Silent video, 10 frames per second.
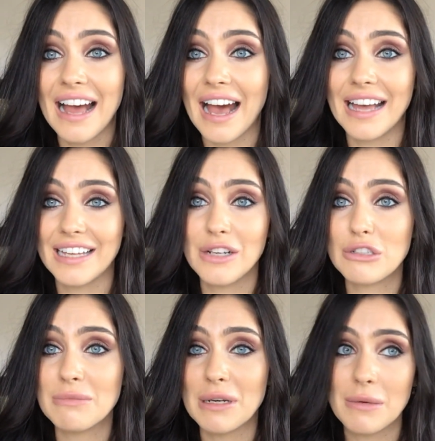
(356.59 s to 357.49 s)
I know
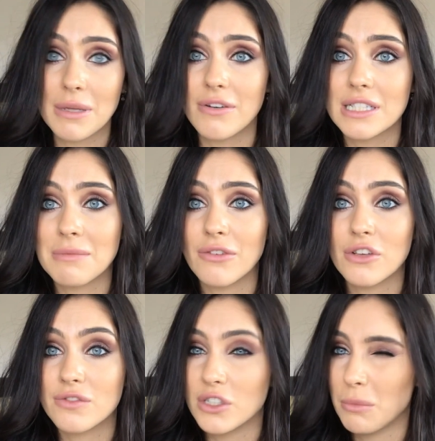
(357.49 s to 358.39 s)
she made an appearance in my
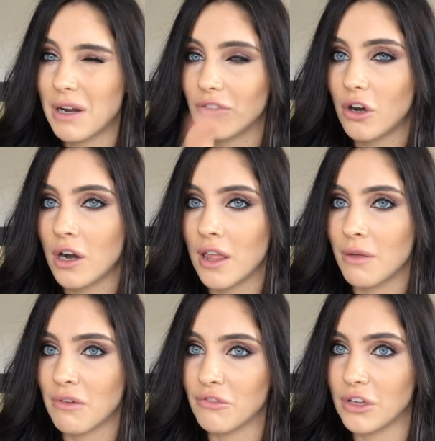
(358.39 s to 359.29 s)
first video, but I've got
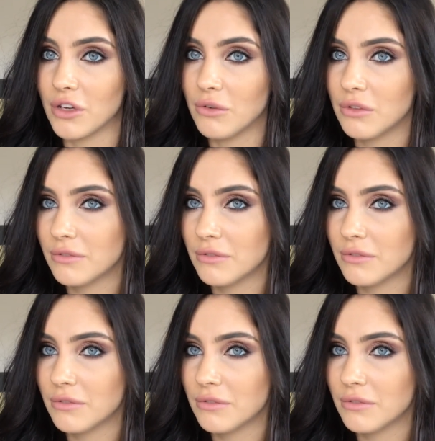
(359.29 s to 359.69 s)
another one for you.